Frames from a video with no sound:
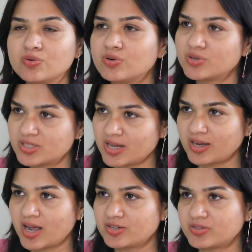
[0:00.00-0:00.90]
go to a
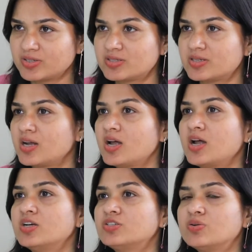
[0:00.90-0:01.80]
psychiatrist.
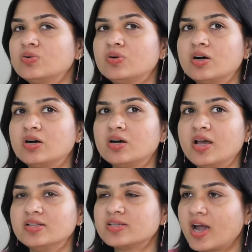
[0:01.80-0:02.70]
So
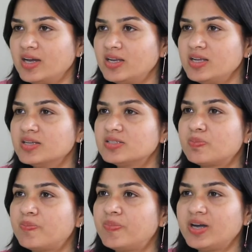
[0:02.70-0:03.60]
anxiety is
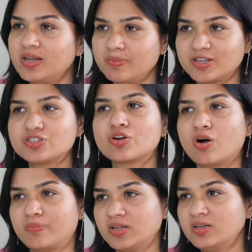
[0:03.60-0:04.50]
pretty much
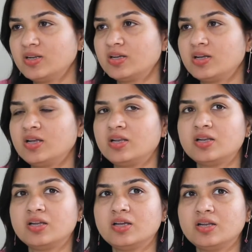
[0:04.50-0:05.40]
common
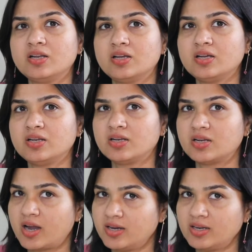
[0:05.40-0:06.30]
in
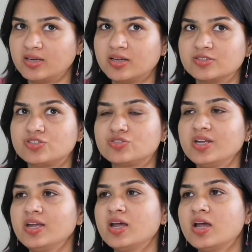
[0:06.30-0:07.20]
IT
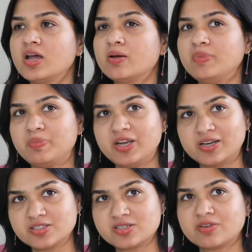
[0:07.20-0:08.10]
industry. Maybe
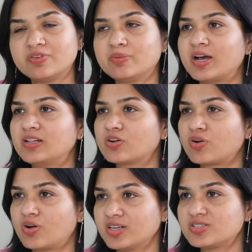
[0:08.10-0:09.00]
it is driven by the
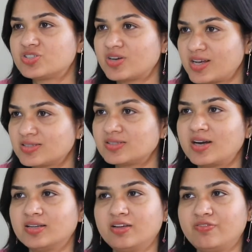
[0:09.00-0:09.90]
chronic stress
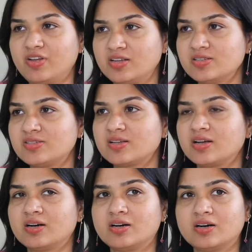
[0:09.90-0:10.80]
that they face
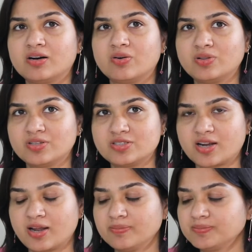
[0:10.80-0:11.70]
all the
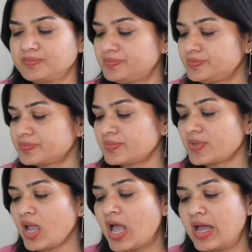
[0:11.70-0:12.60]
time.
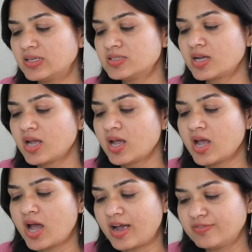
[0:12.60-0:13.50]
And
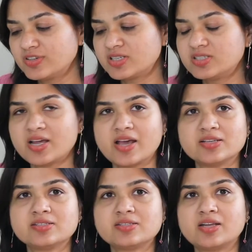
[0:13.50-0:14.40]
I would
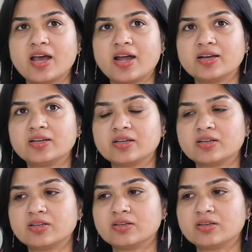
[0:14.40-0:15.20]
suggest that,